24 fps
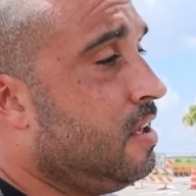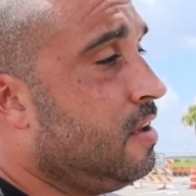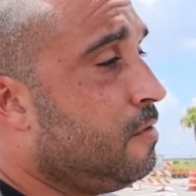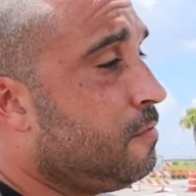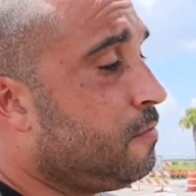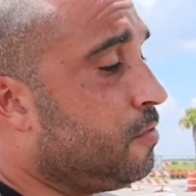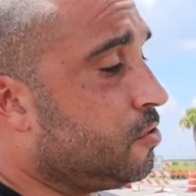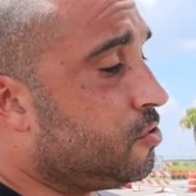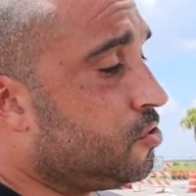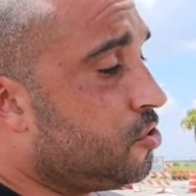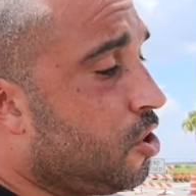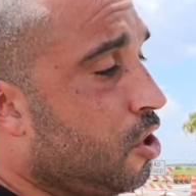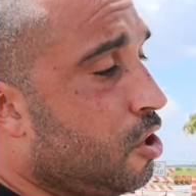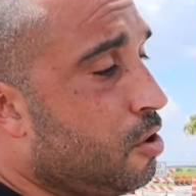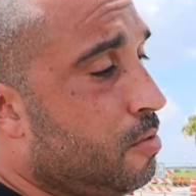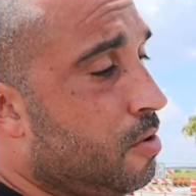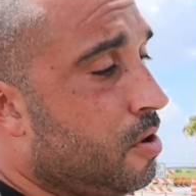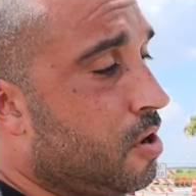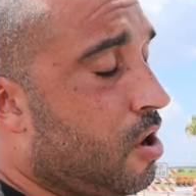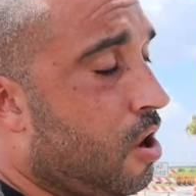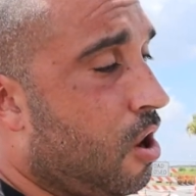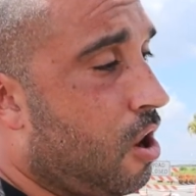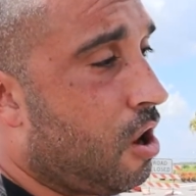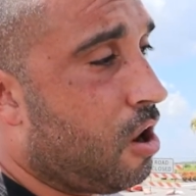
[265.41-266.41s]
For turbo
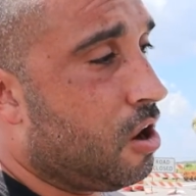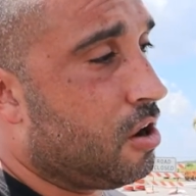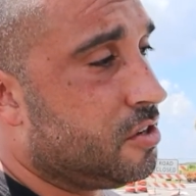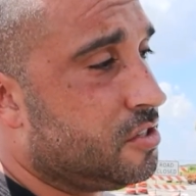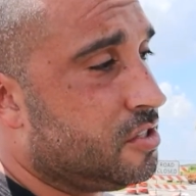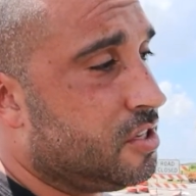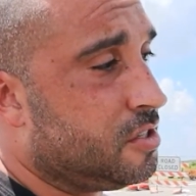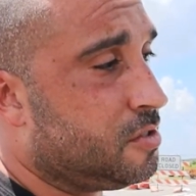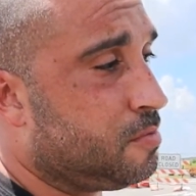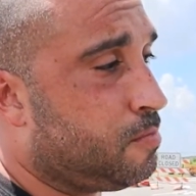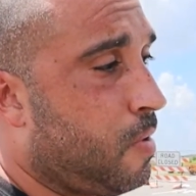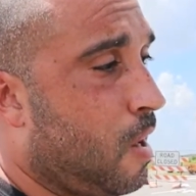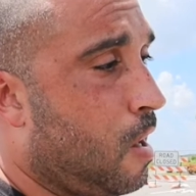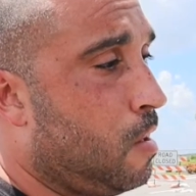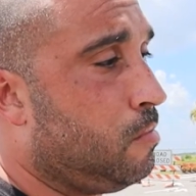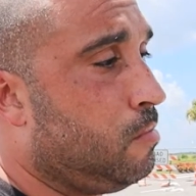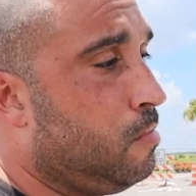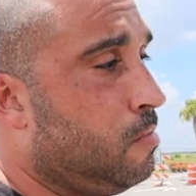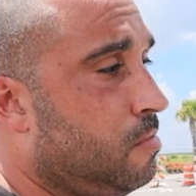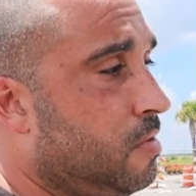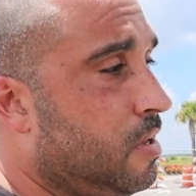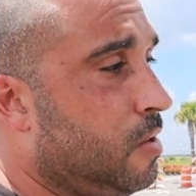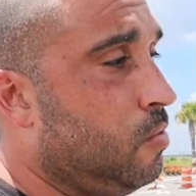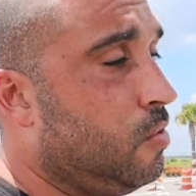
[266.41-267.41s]
cars, it's
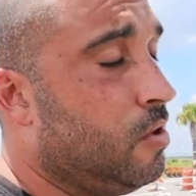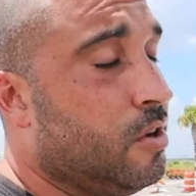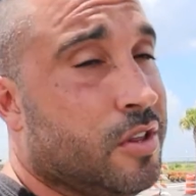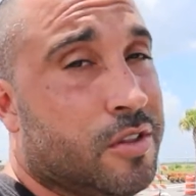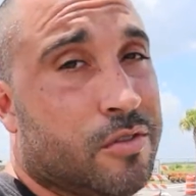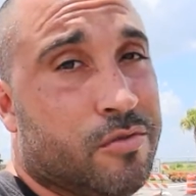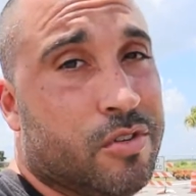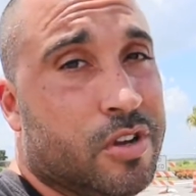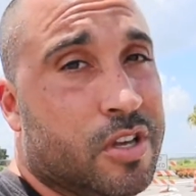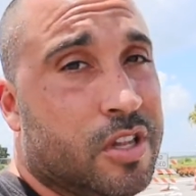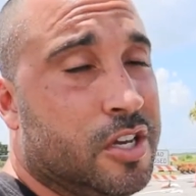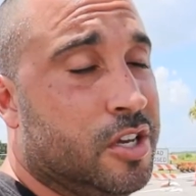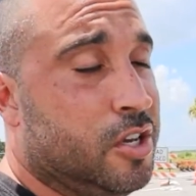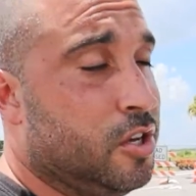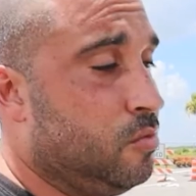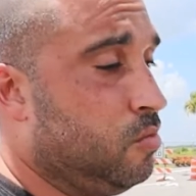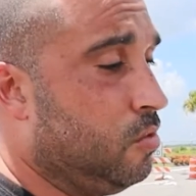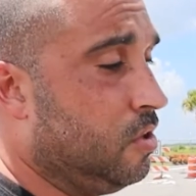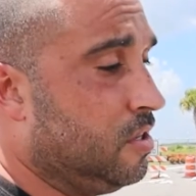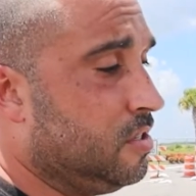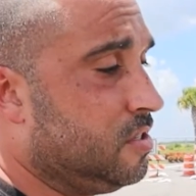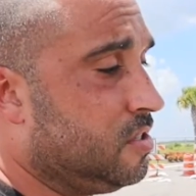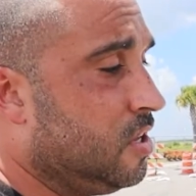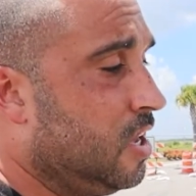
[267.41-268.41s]
probably one of the really good
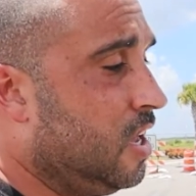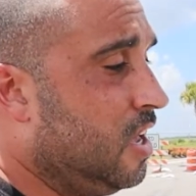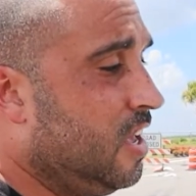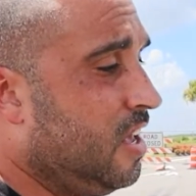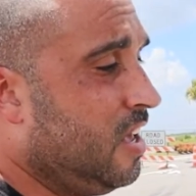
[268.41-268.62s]
ones.